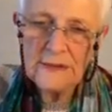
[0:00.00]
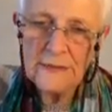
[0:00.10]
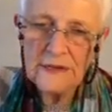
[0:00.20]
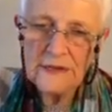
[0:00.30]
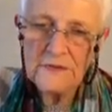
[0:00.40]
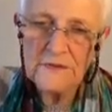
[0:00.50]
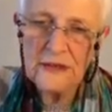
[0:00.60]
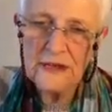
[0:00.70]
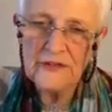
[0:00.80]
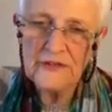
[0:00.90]
Because I
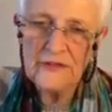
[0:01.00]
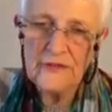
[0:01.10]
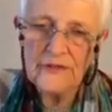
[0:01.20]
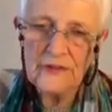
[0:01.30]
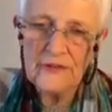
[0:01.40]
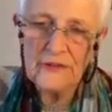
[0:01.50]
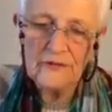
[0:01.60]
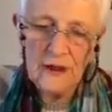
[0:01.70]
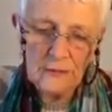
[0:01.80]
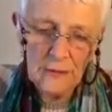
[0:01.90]
feel she's a
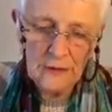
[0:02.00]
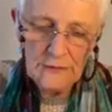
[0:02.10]
grandma.